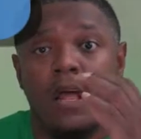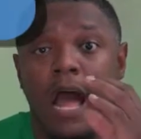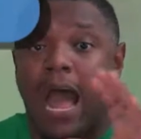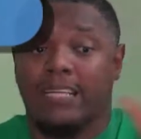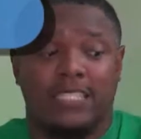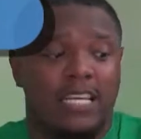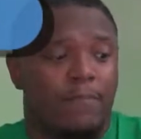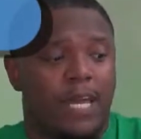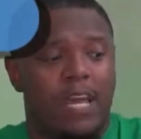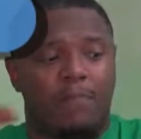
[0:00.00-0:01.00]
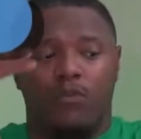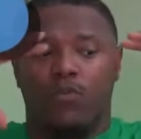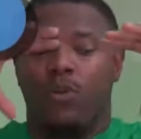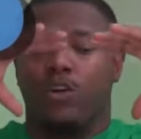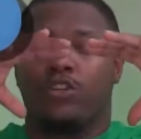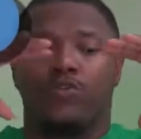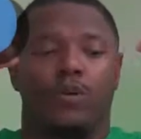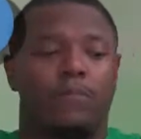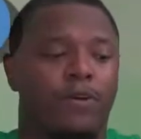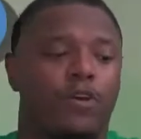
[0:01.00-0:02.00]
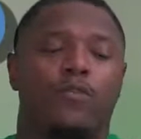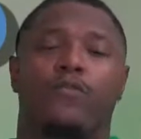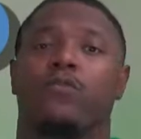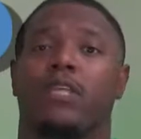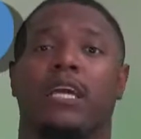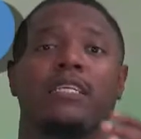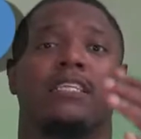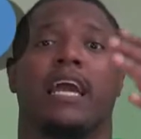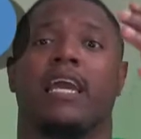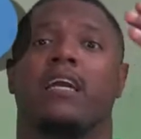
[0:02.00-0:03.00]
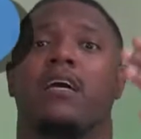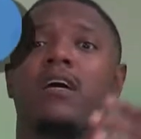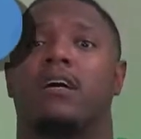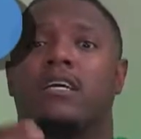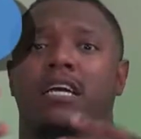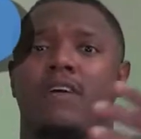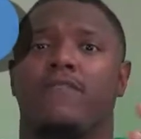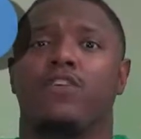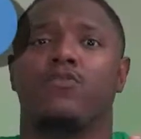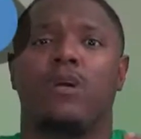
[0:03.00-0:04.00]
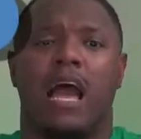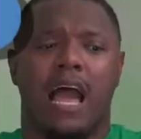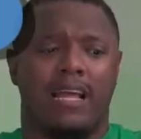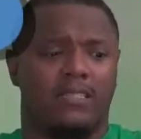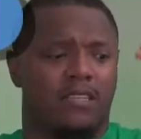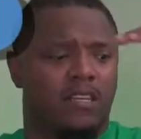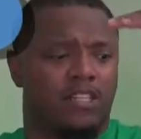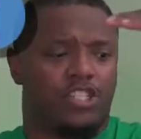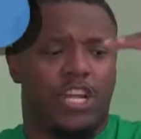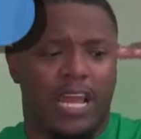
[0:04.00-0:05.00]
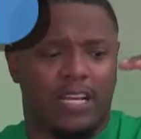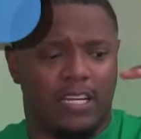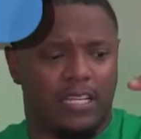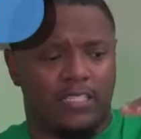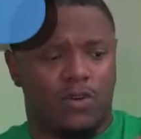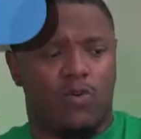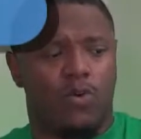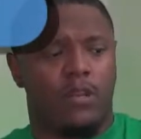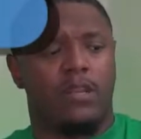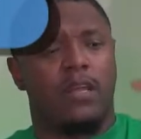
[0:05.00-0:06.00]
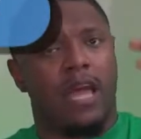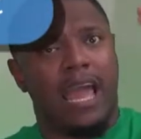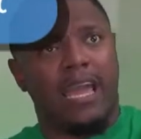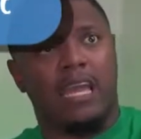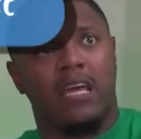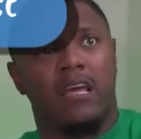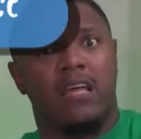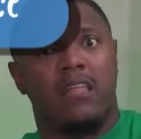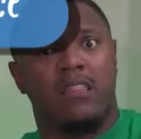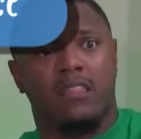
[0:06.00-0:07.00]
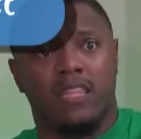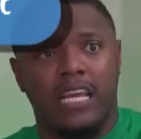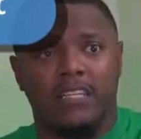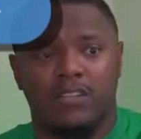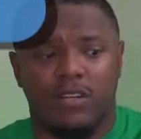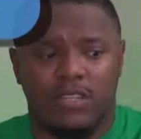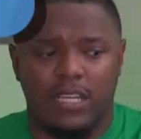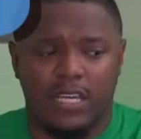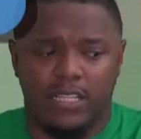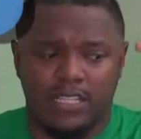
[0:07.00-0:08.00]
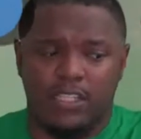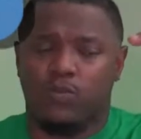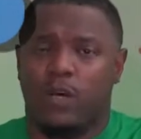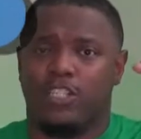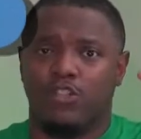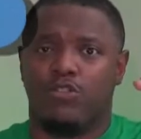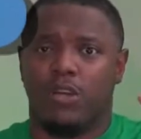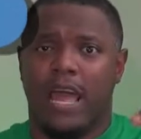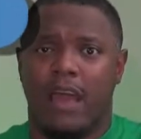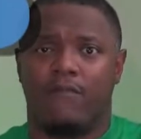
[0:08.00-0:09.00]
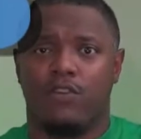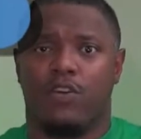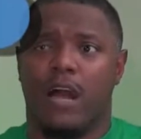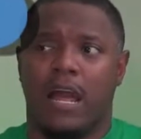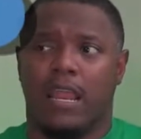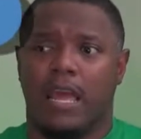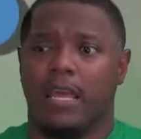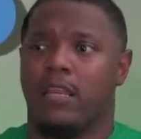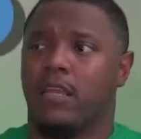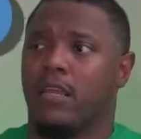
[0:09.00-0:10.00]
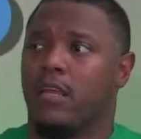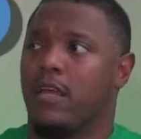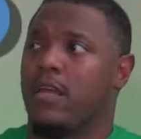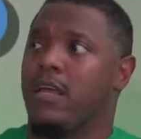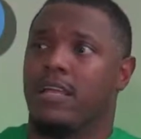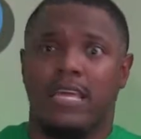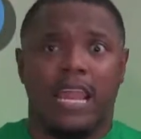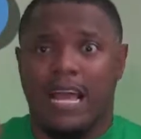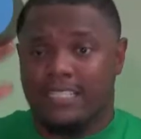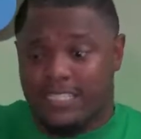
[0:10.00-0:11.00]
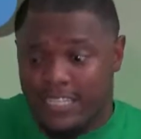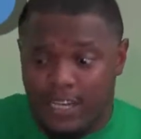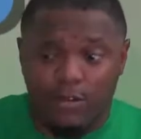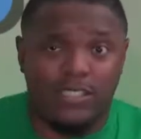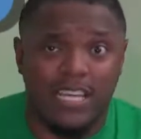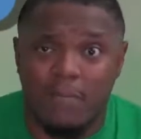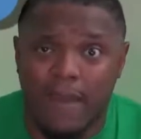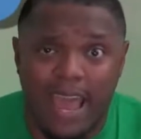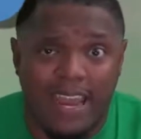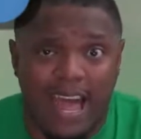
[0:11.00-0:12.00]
I see people doing beautiful things like giving you guys checklists on, hey, These are the things, this is what you should have on your highlight. Yet I still see bad